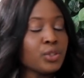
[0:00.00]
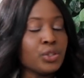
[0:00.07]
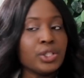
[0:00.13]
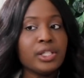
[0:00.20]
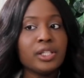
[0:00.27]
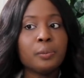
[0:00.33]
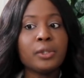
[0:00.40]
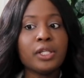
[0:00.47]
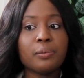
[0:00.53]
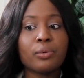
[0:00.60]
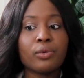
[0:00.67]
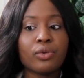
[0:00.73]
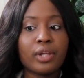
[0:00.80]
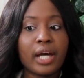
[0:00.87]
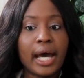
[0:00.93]
You need
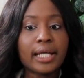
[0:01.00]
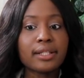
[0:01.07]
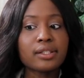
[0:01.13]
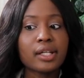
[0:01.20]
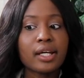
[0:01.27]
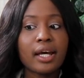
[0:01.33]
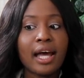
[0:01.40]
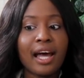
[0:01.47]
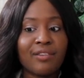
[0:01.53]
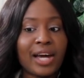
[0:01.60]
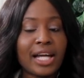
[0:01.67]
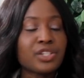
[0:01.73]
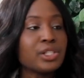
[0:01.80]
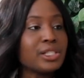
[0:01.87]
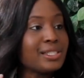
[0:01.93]
people that have
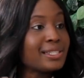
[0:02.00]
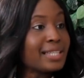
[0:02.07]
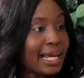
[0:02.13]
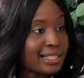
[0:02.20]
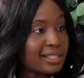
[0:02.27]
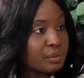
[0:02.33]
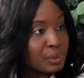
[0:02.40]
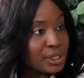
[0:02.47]
actually sat in